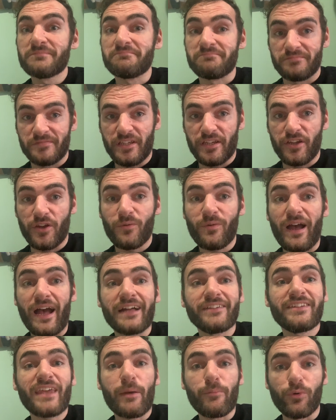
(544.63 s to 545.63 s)
There you go.
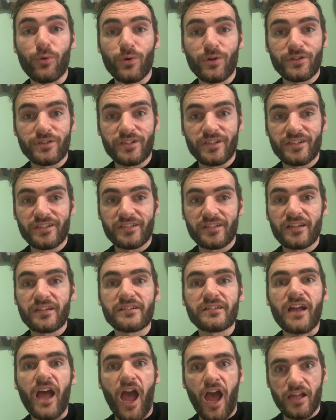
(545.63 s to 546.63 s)
Atebwch,
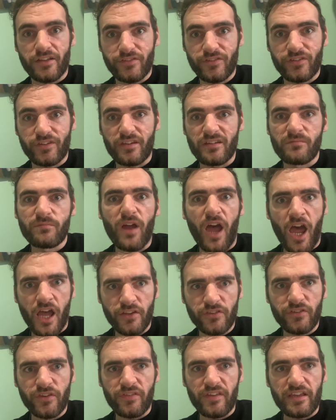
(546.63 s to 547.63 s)
answer.
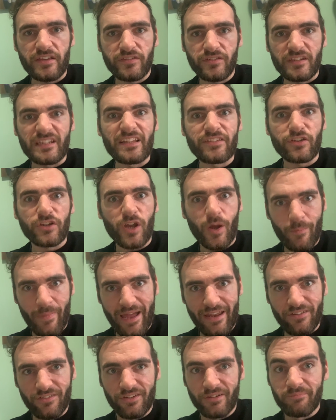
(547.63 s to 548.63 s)
Answer this, and it's a
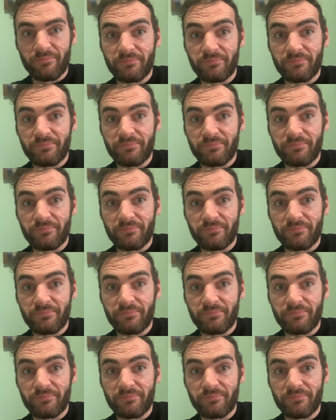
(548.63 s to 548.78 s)
command.